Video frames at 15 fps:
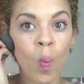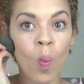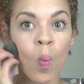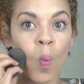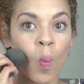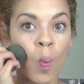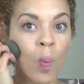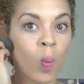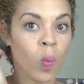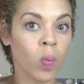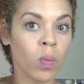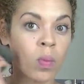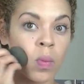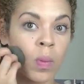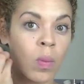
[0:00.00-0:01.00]

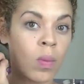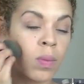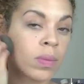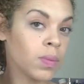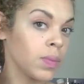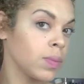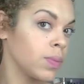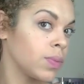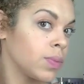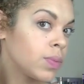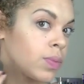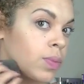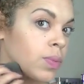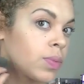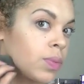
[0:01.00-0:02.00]

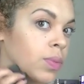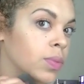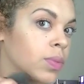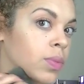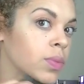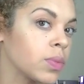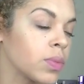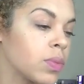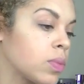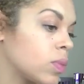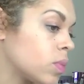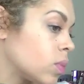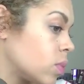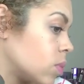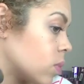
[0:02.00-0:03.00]

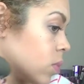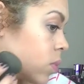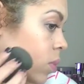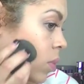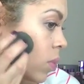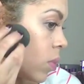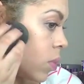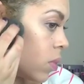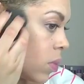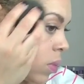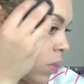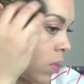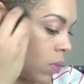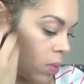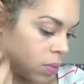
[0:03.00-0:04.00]

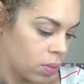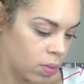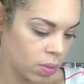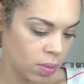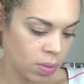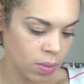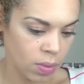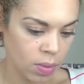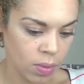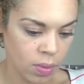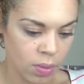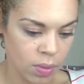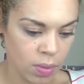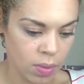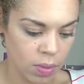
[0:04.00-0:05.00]

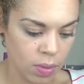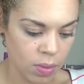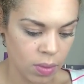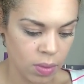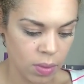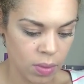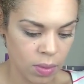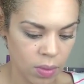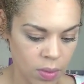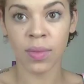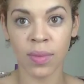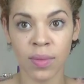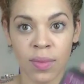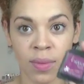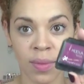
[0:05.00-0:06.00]

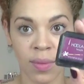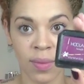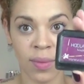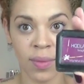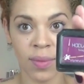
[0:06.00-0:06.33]
Nobody speaks.